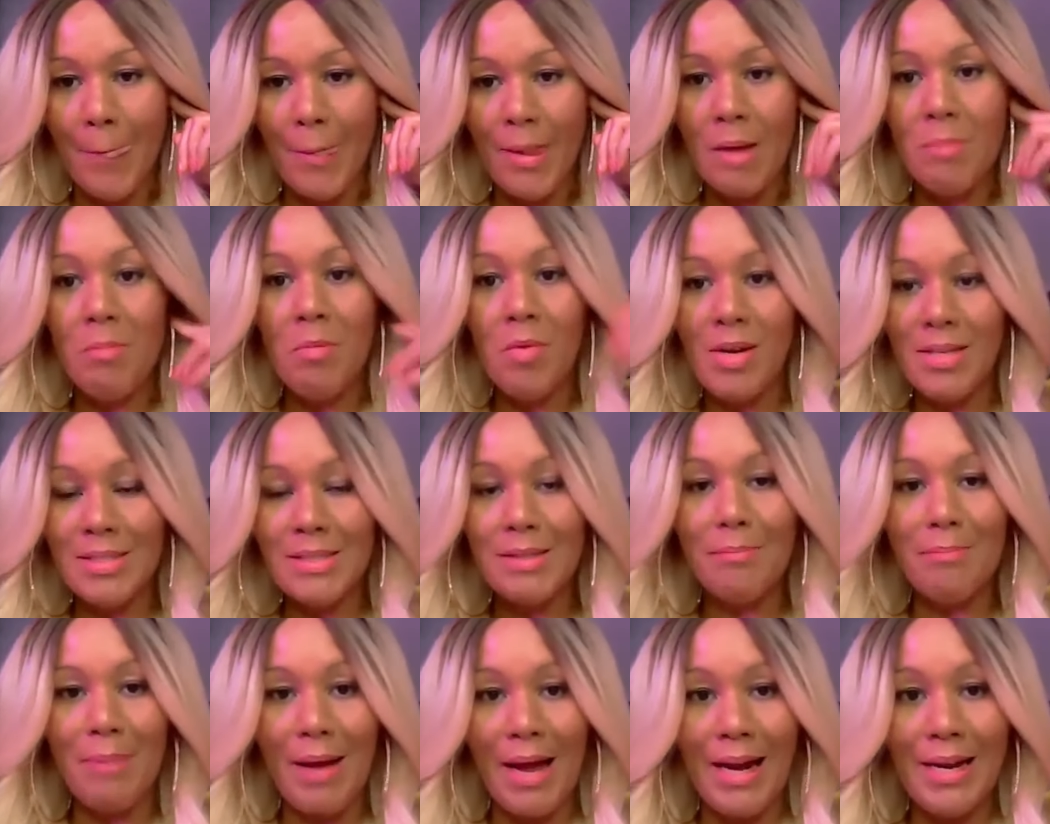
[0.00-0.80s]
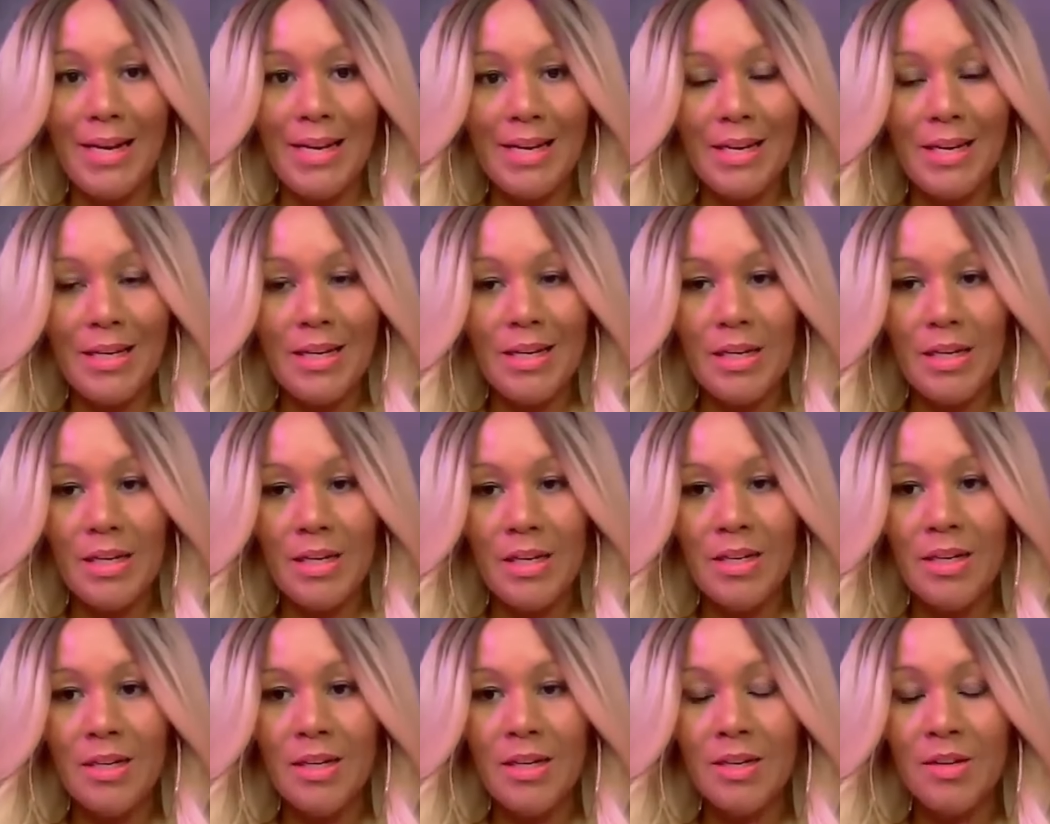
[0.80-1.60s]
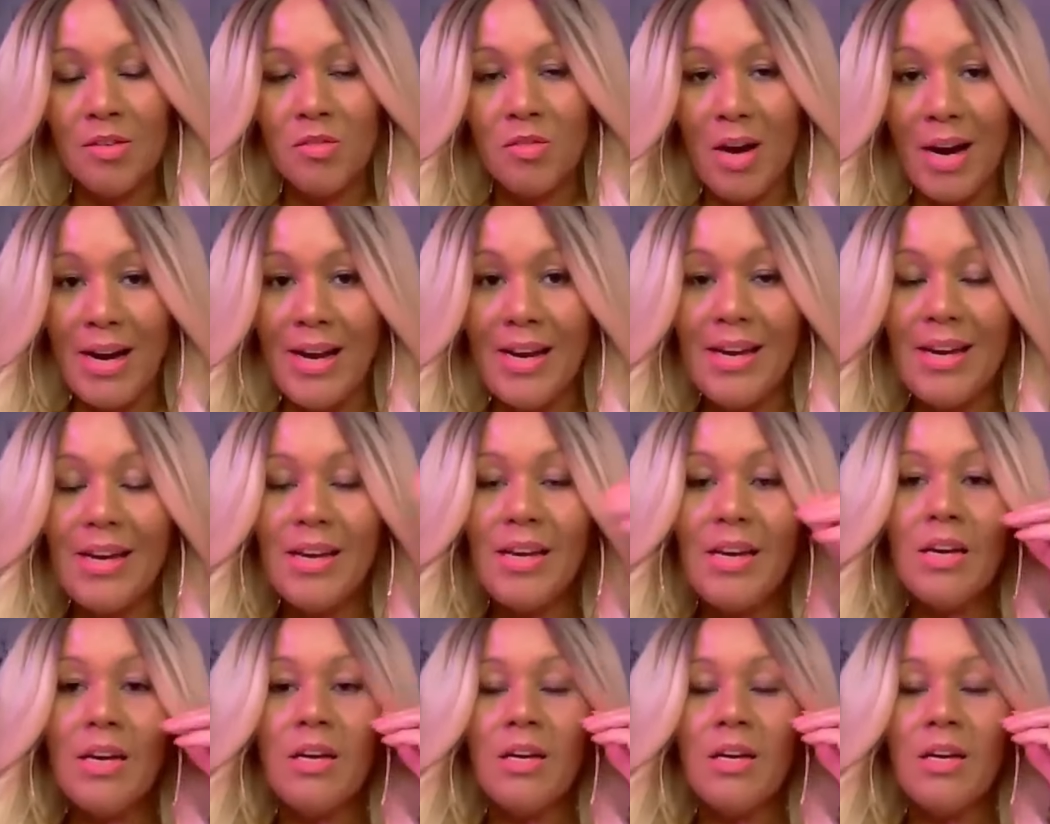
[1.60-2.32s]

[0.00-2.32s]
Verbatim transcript: Come on, somebody. Right?